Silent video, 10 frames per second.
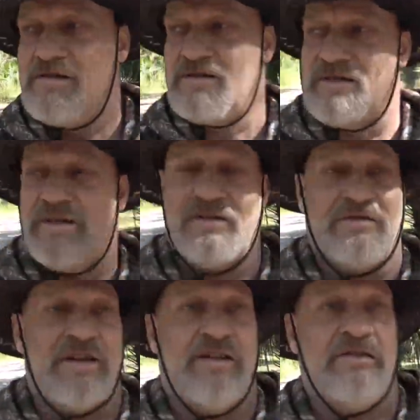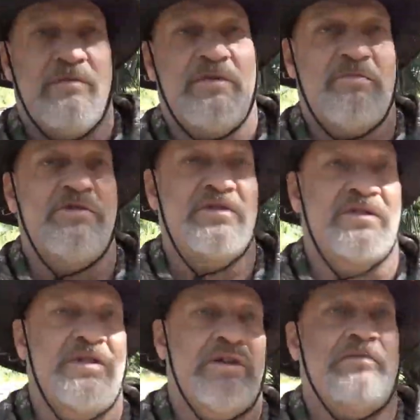So I don't know how it can be booked
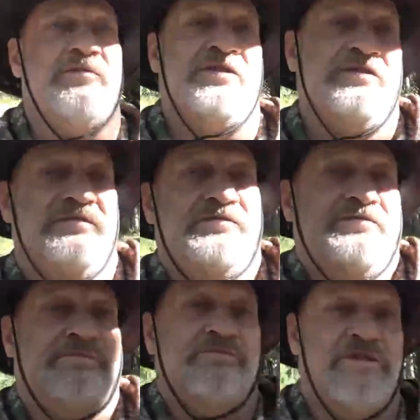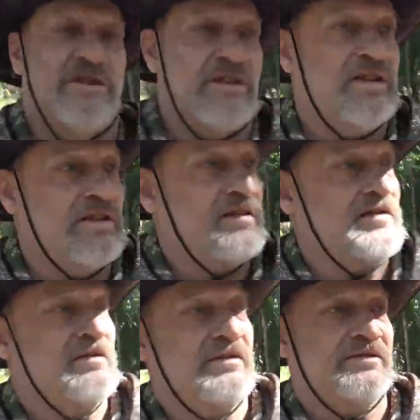up, but but it
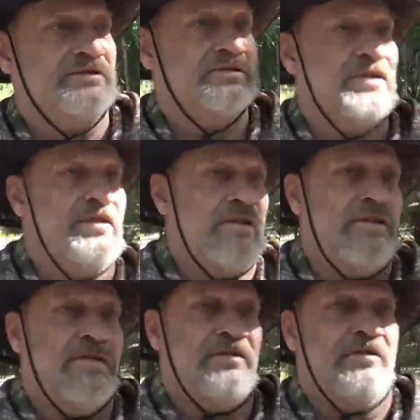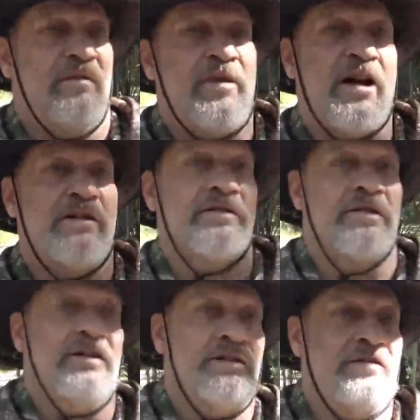is apparently.